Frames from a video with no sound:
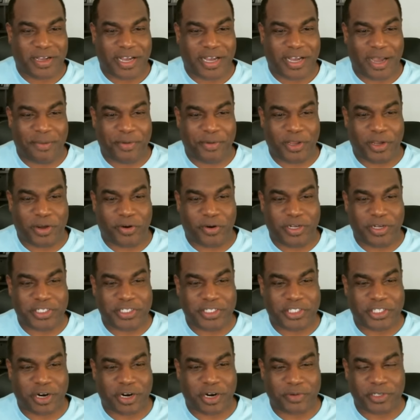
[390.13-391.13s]
I'm going to go ahead and
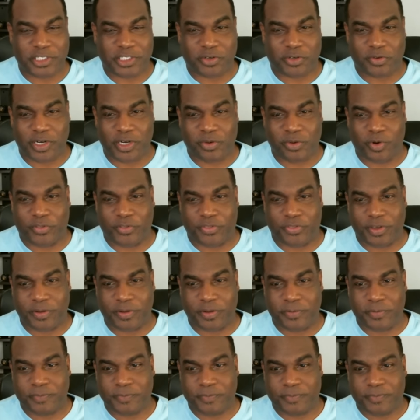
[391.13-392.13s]
share my screen with
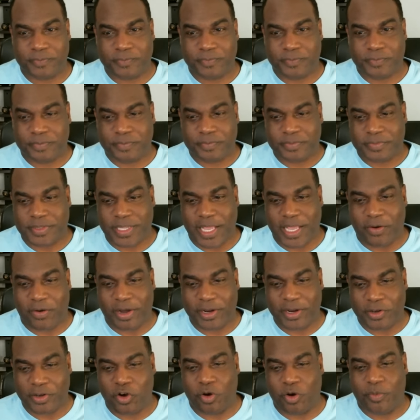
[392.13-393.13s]
you. Now I
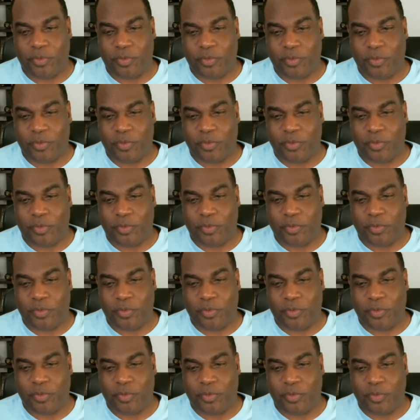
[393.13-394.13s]
know I'm in the right
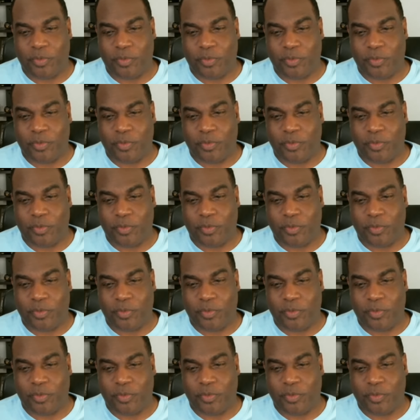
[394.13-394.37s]
place.